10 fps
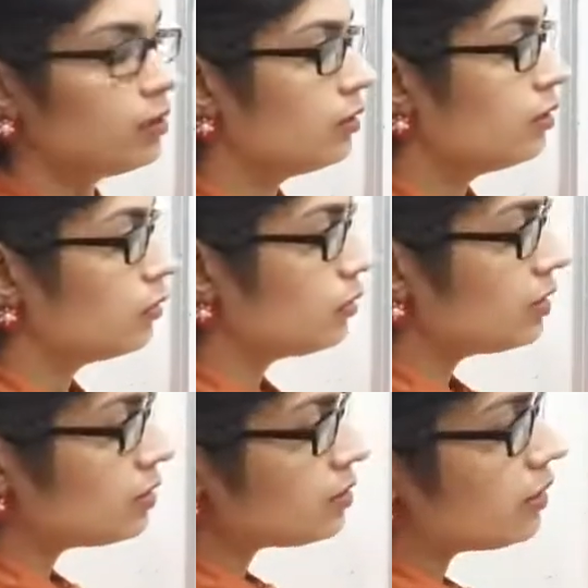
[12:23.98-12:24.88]
So this
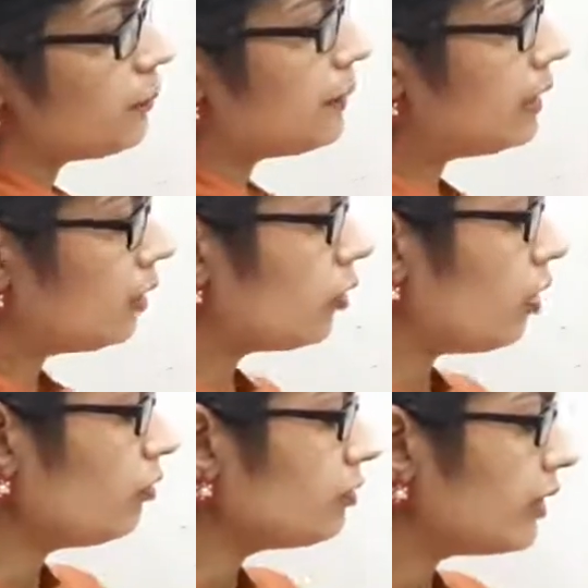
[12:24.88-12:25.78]
is the meaning of
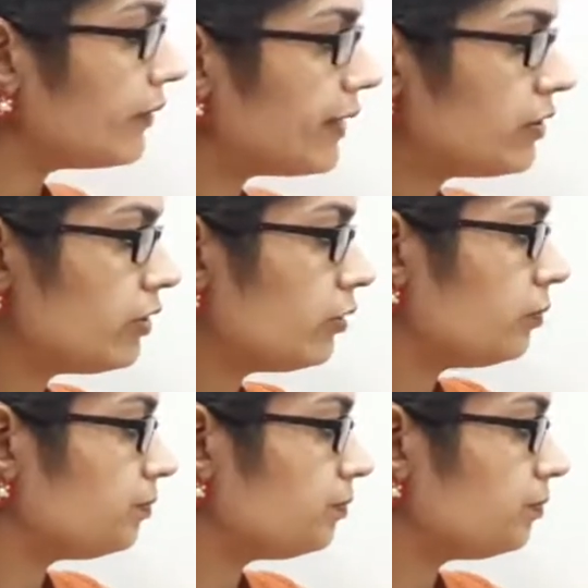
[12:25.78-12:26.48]
the ratio.